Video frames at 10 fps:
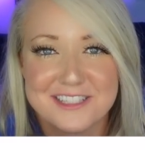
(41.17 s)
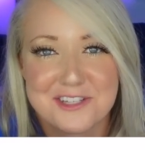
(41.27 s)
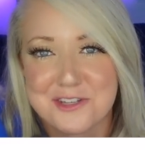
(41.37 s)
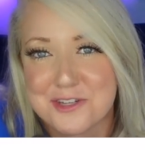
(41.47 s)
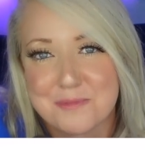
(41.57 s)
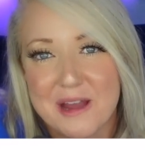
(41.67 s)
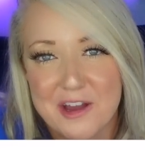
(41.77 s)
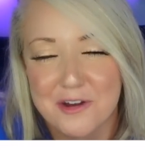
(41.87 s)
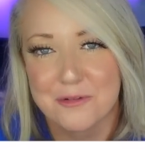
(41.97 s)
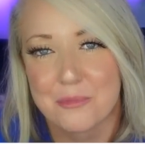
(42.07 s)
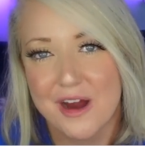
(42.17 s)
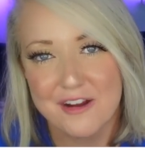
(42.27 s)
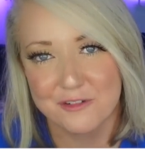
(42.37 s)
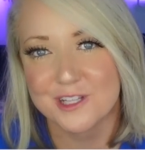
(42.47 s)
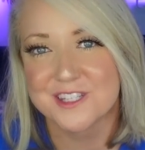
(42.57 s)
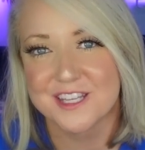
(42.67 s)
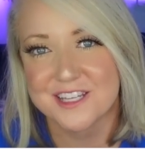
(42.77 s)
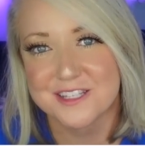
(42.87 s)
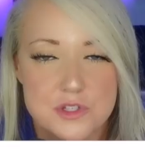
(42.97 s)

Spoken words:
This is just my own preferences.